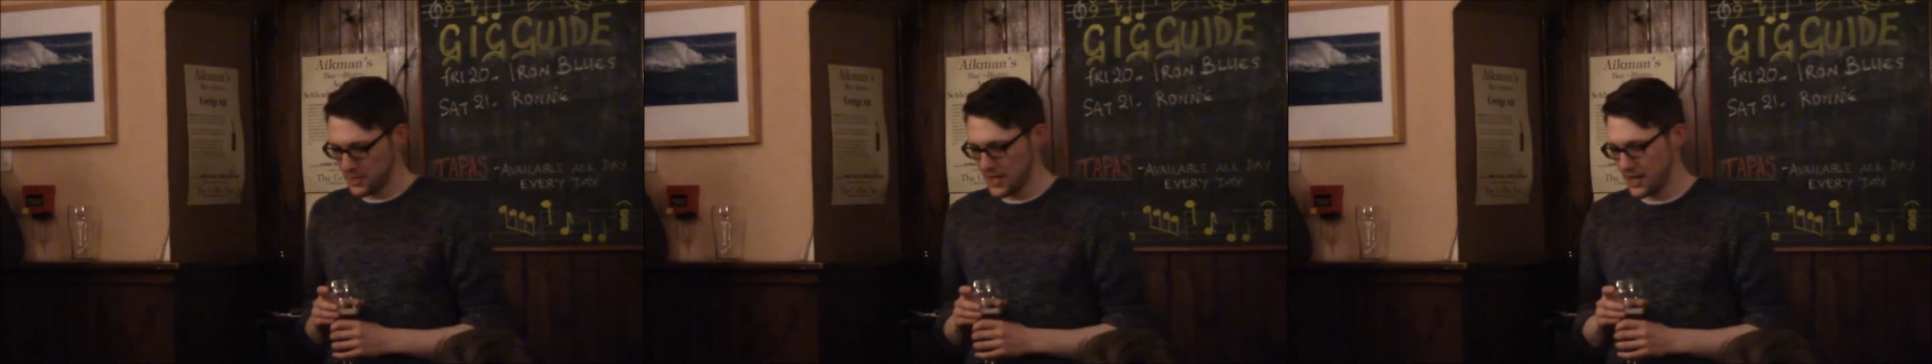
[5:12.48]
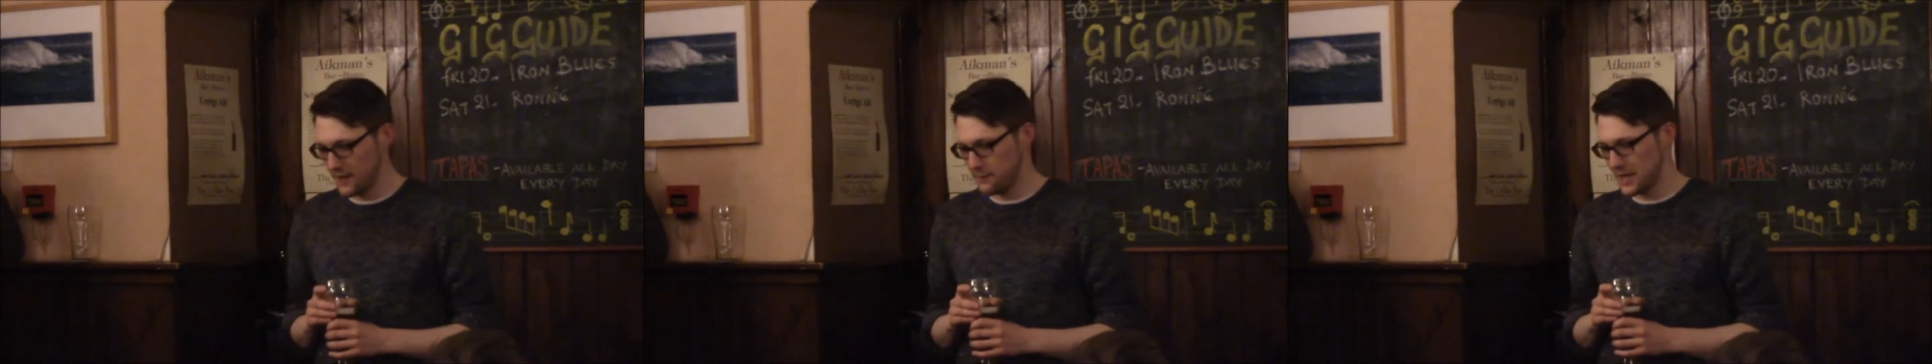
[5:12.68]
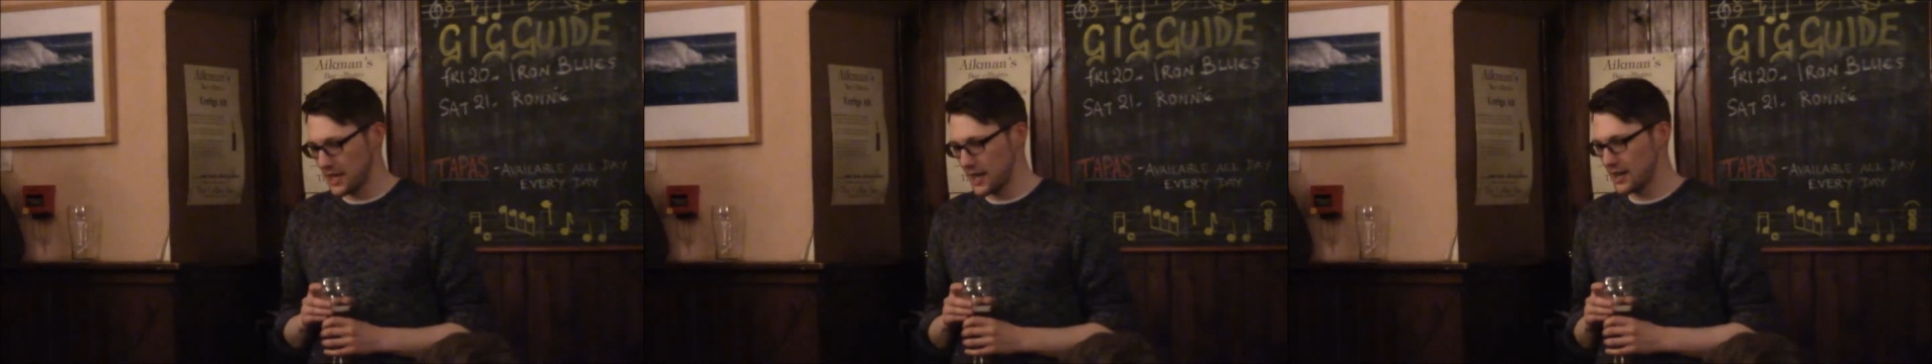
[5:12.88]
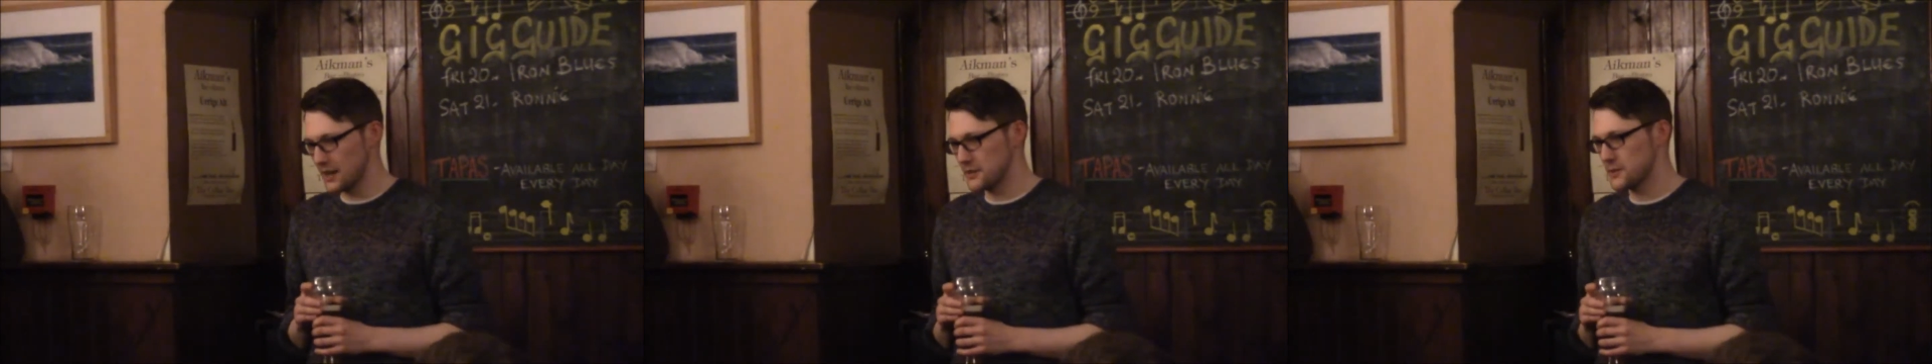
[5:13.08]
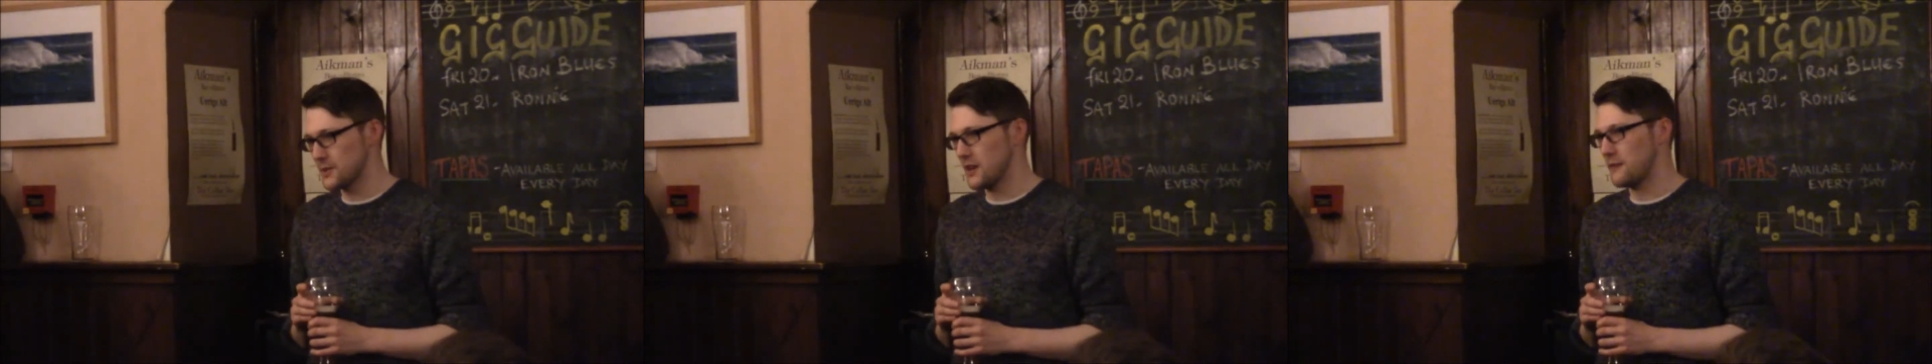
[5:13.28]
but uh, been getting
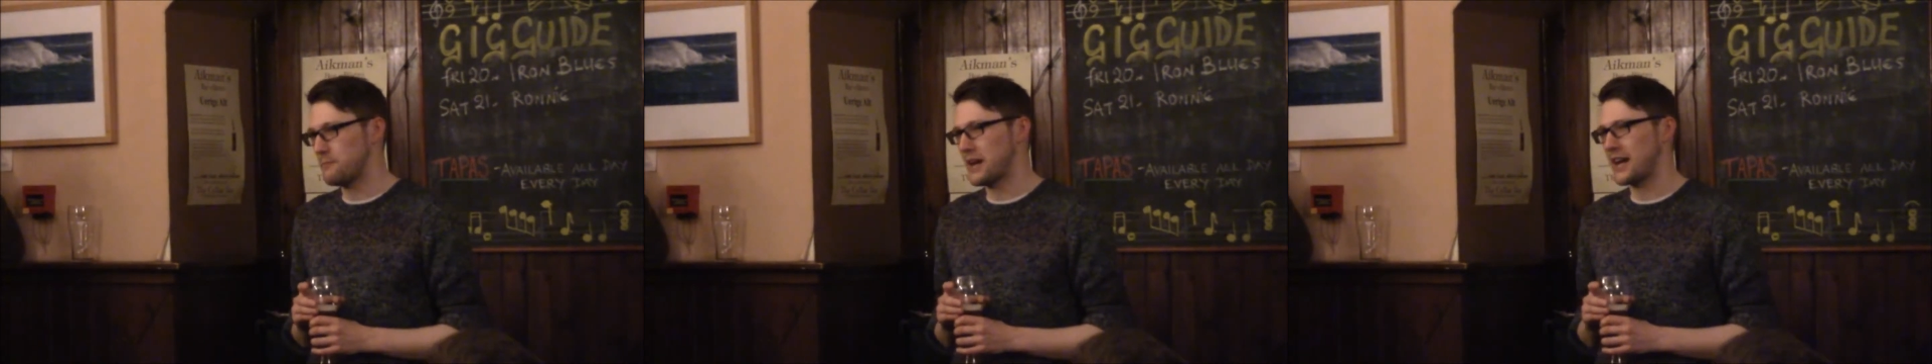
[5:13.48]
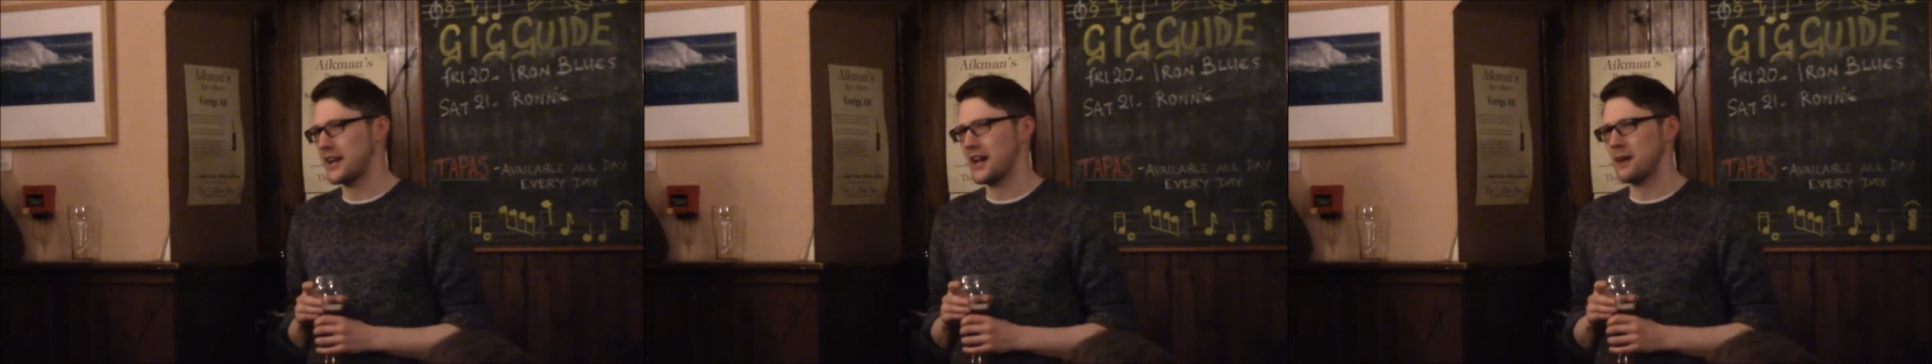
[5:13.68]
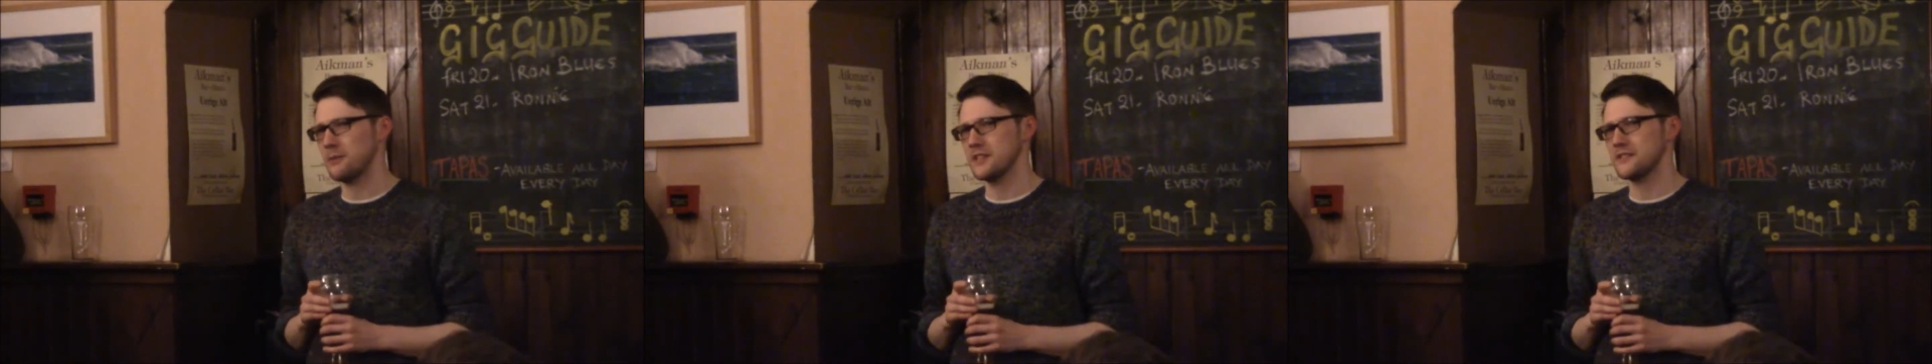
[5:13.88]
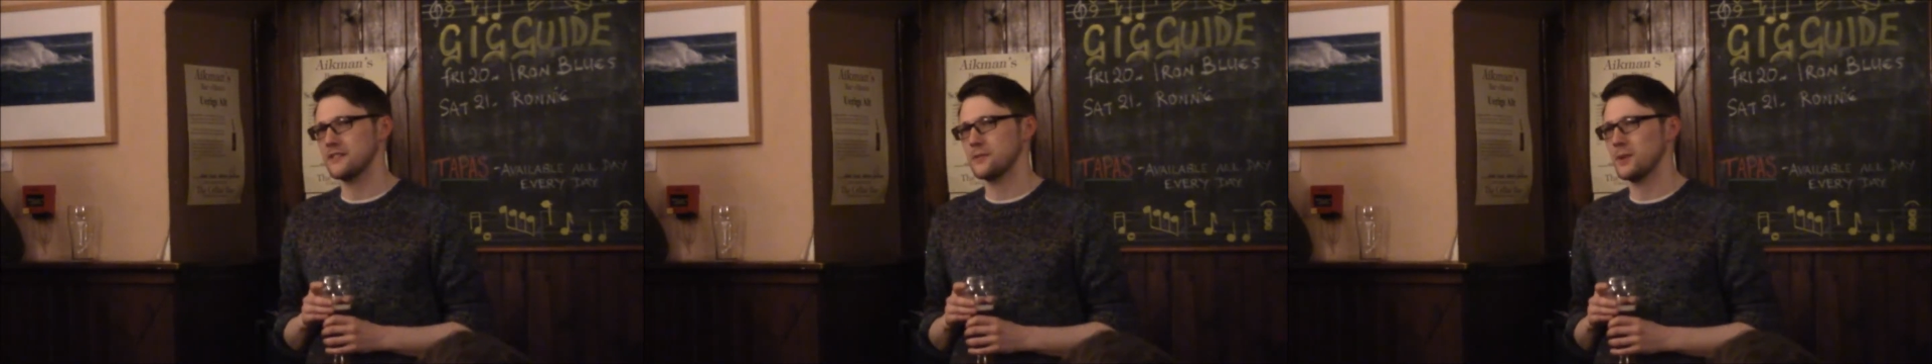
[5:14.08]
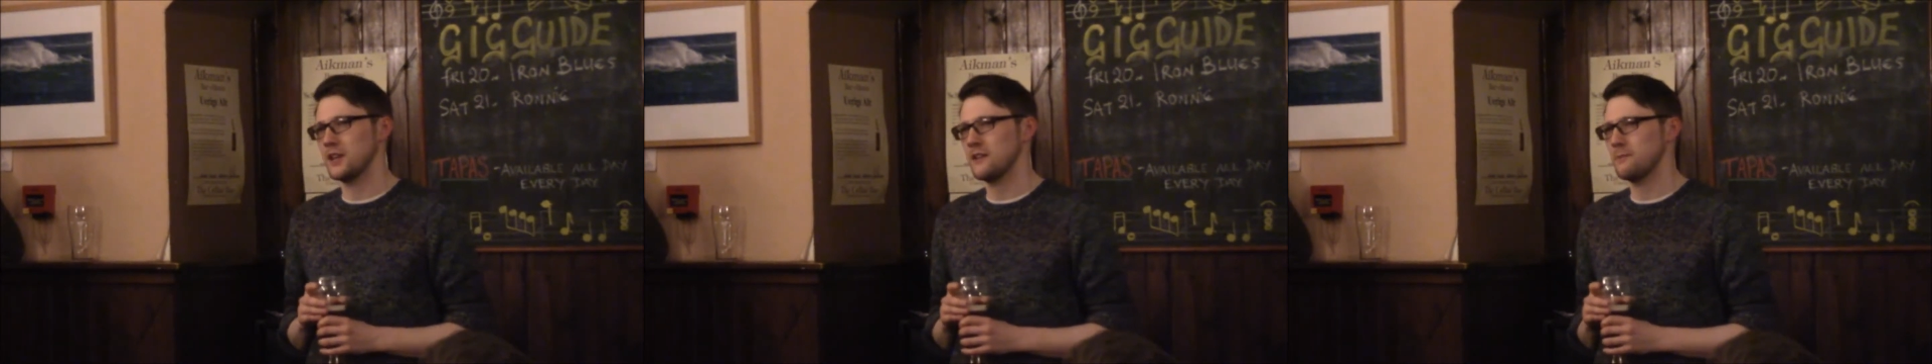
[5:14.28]
into a lot of bad habits
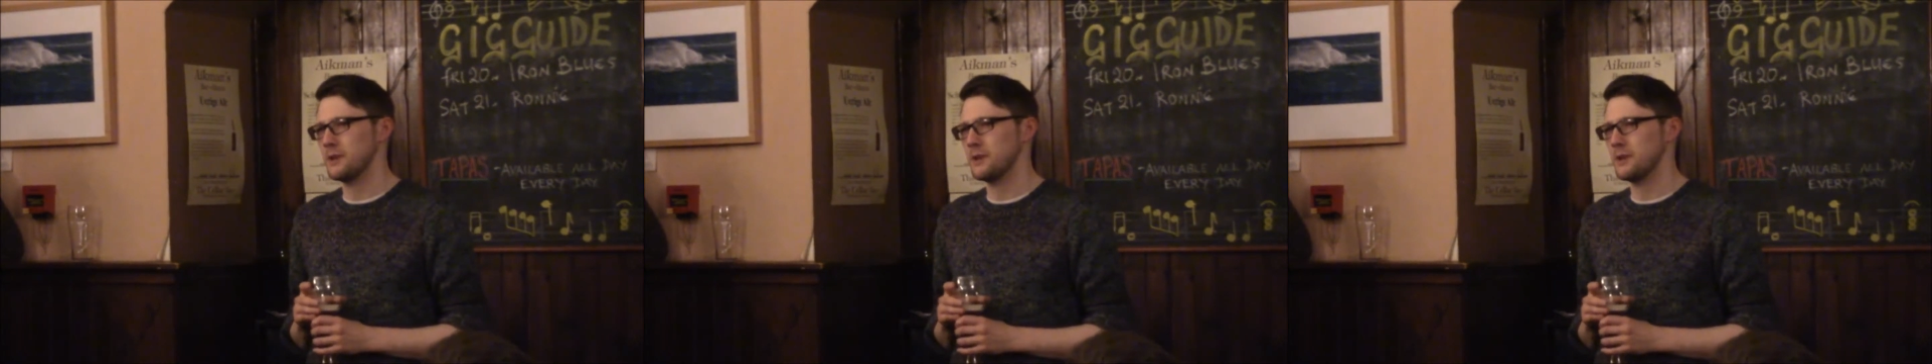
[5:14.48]
as well.